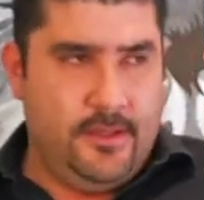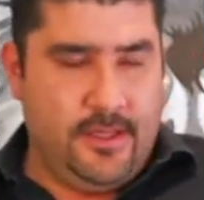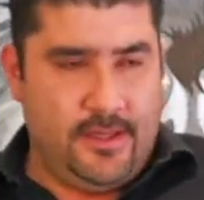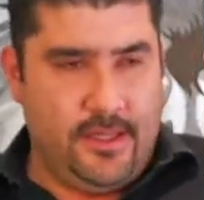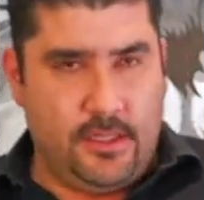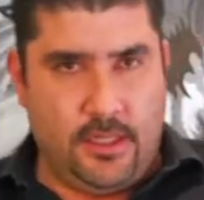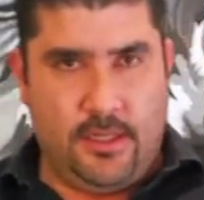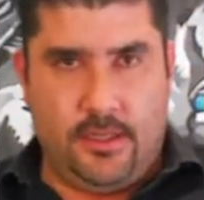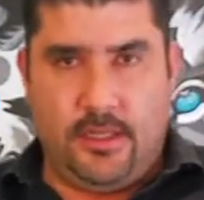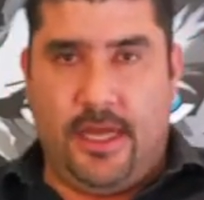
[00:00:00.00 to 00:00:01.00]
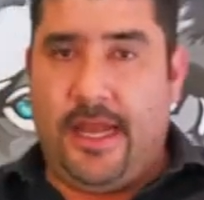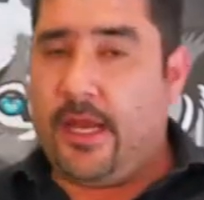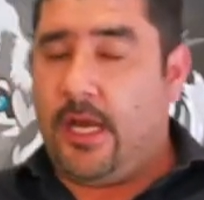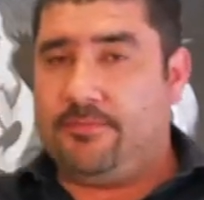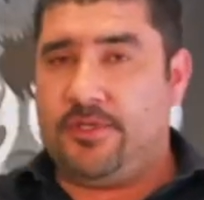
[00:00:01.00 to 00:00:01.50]
They did on a
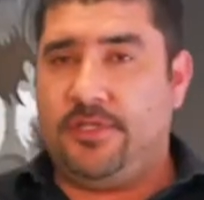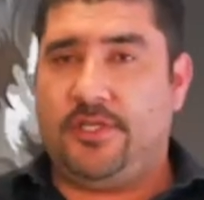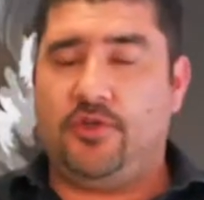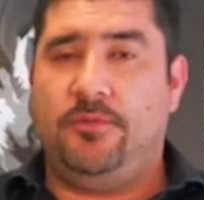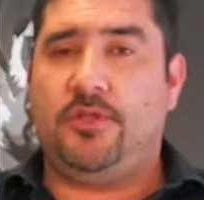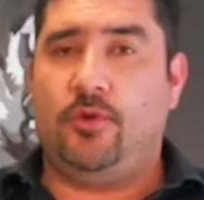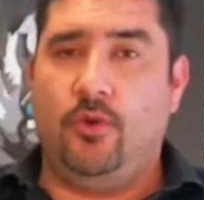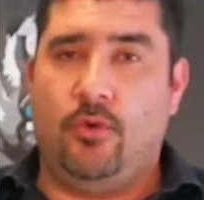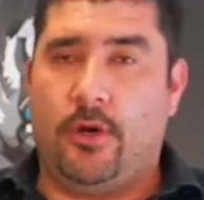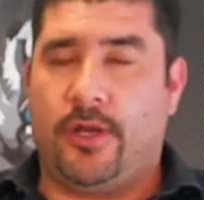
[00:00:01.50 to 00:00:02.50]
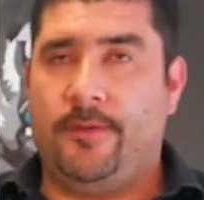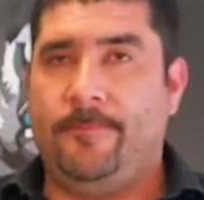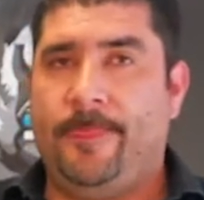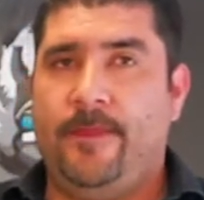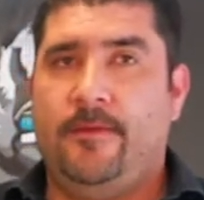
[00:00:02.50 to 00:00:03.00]
helicopter, they took me to Newark
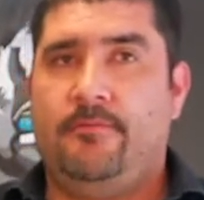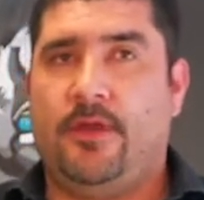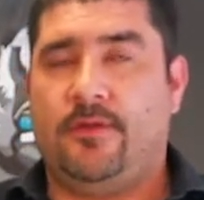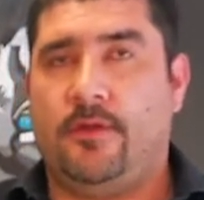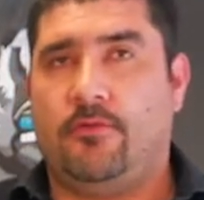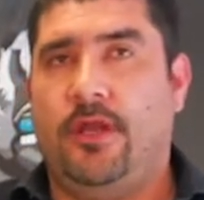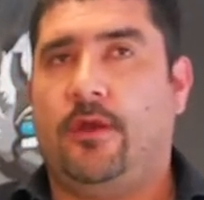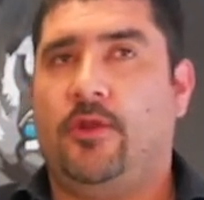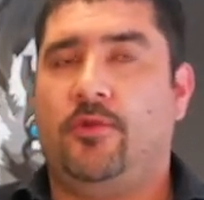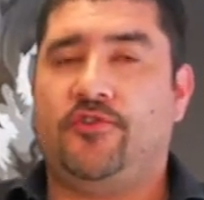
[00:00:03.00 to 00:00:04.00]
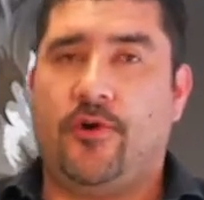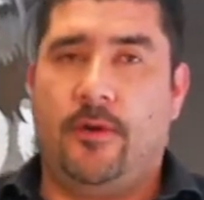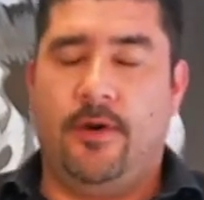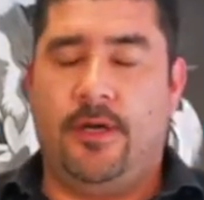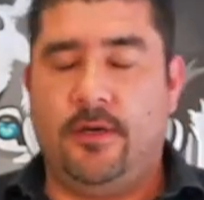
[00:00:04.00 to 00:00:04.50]
because they're really good with
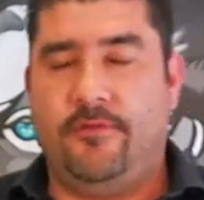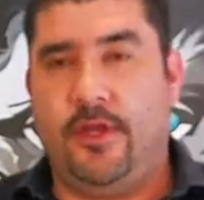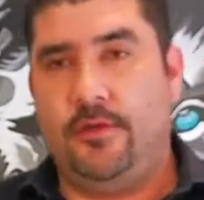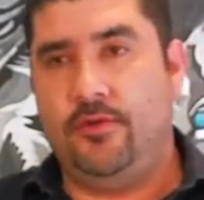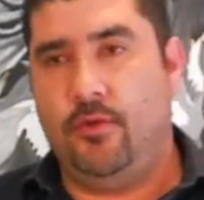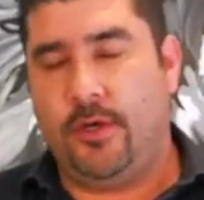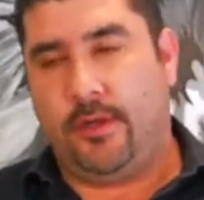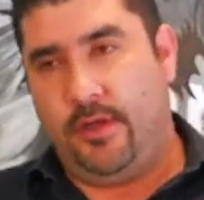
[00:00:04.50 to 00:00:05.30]
trauma over there in Newark.